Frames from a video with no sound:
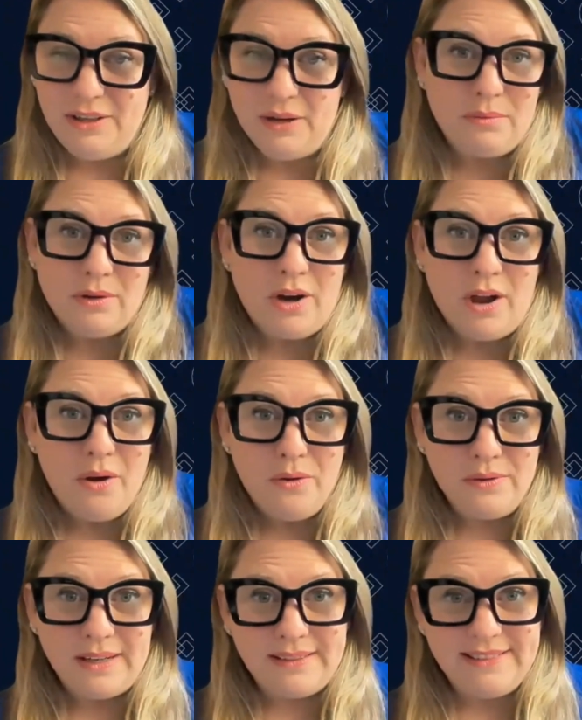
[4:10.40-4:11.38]
you don't
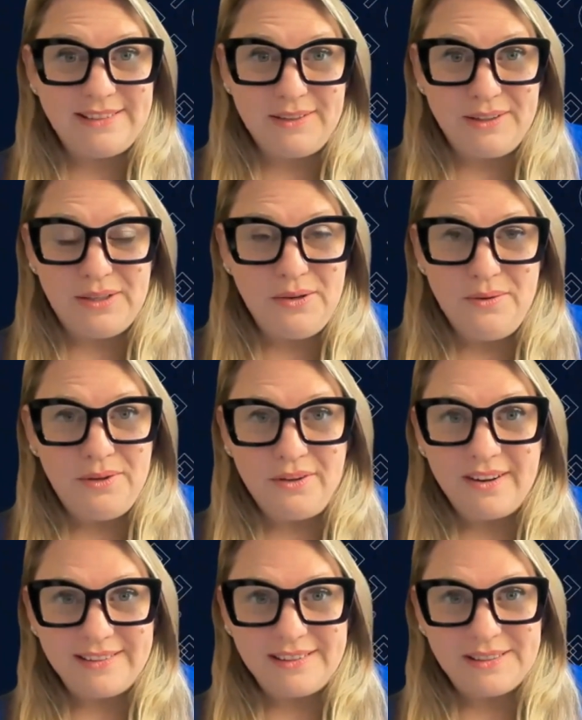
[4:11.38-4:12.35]
know necessarily who
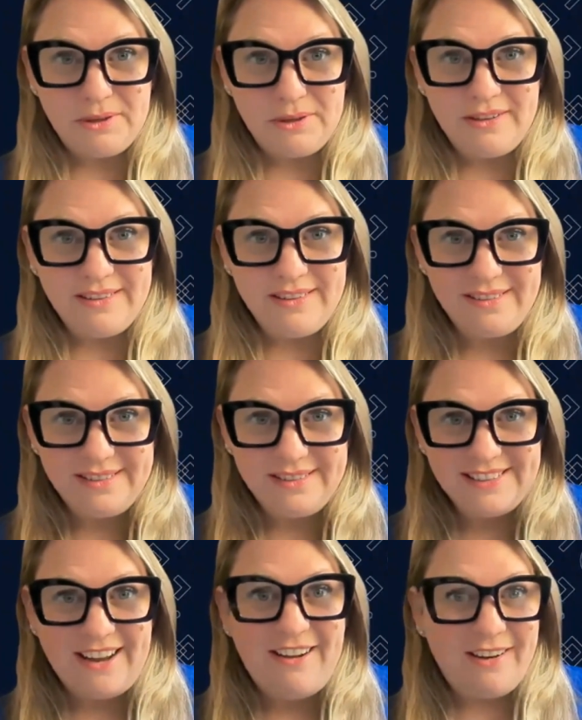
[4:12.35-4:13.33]
your
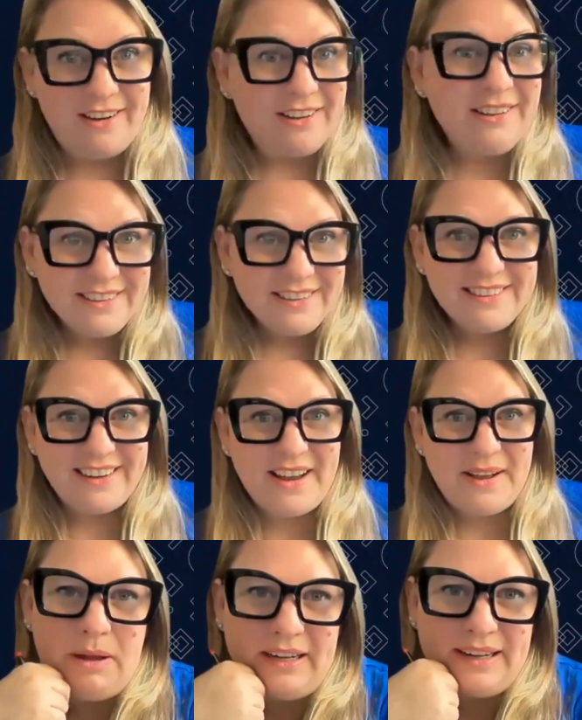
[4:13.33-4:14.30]
customers are,
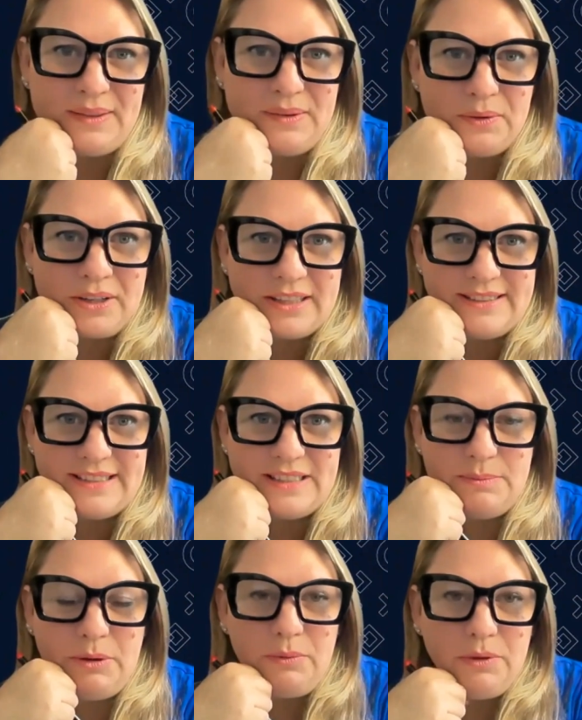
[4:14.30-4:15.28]
depending on the
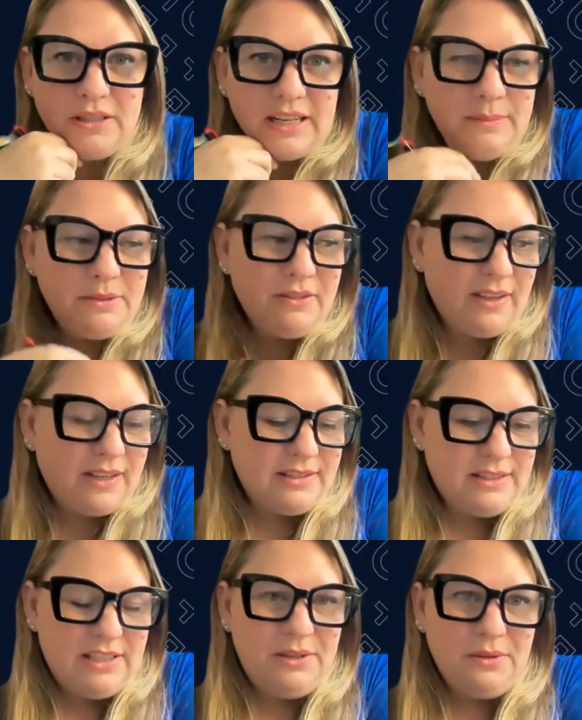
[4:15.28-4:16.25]
organization. But what types of
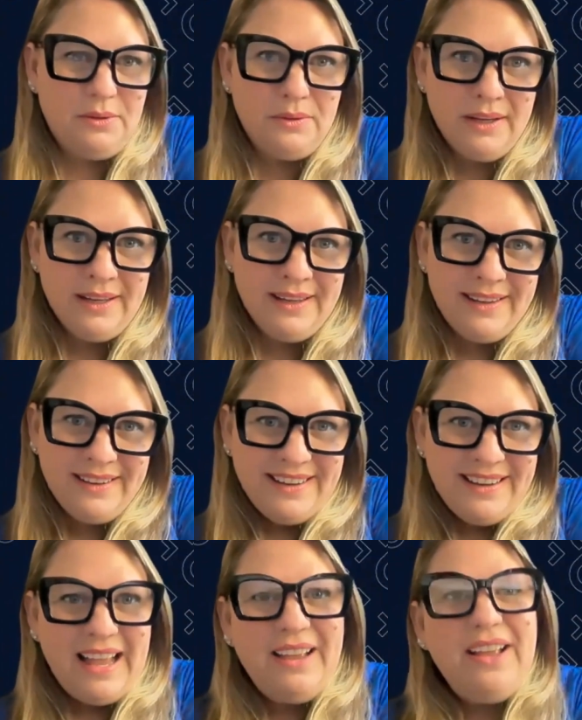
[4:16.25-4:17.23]
things do you
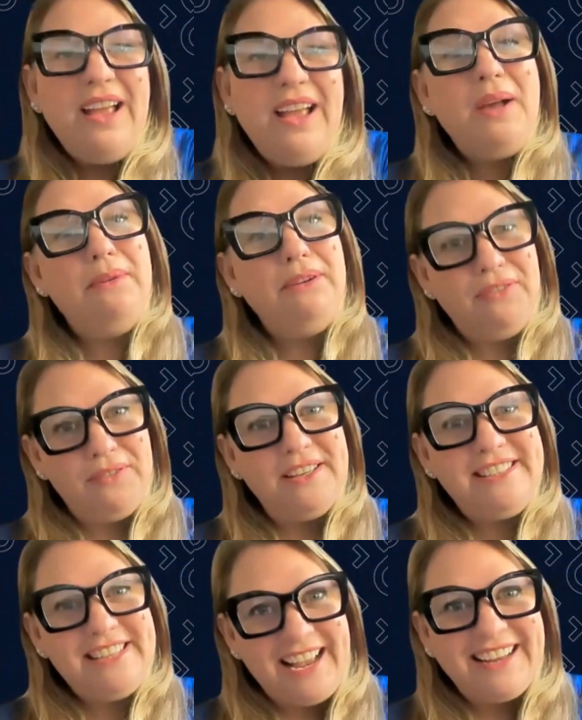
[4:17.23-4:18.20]
coming from
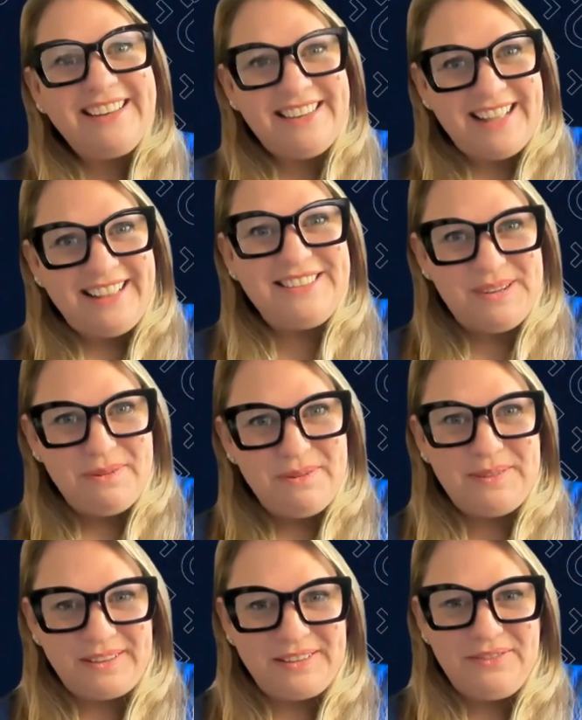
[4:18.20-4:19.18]
the technology
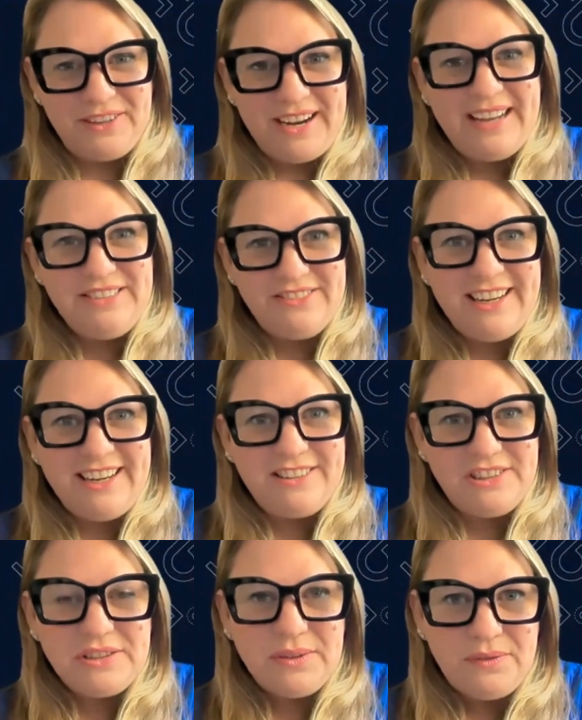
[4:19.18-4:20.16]
perspective, what kinds of
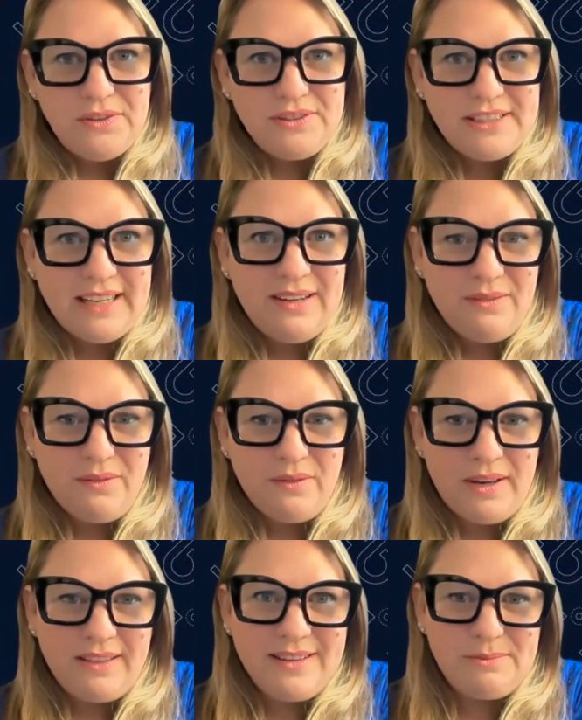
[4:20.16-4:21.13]
challenges have you seen
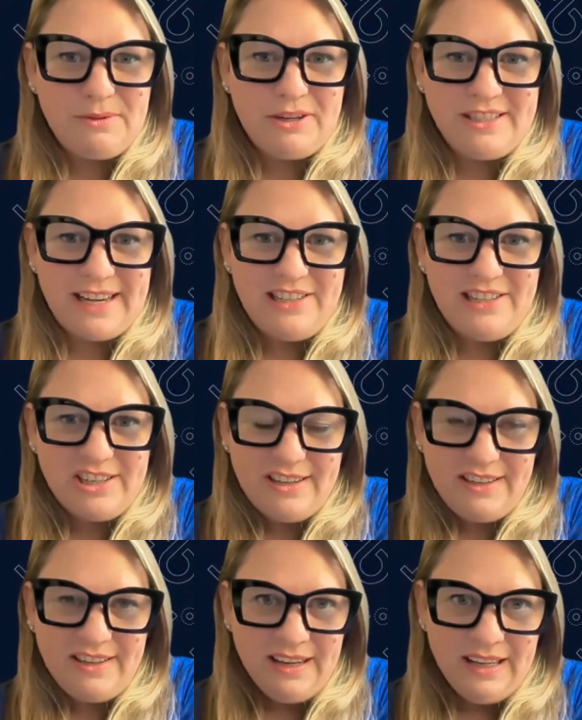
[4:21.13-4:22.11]
with customer
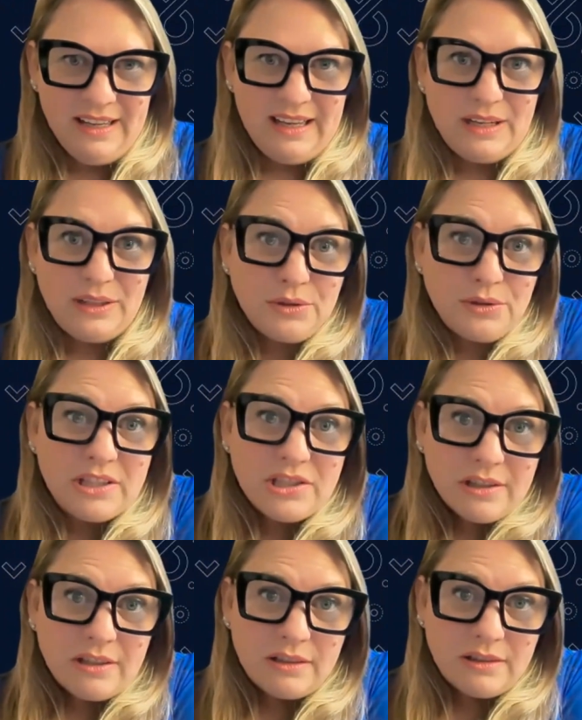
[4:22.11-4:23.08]
education in
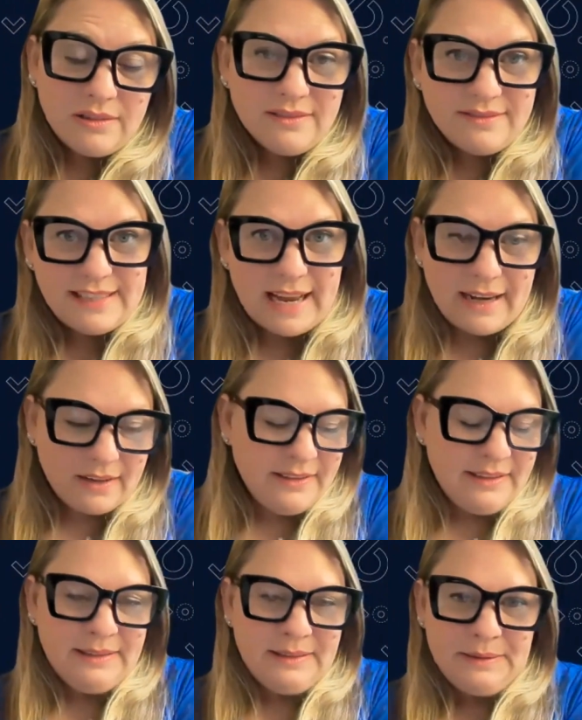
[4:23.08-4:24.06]
traditional tech?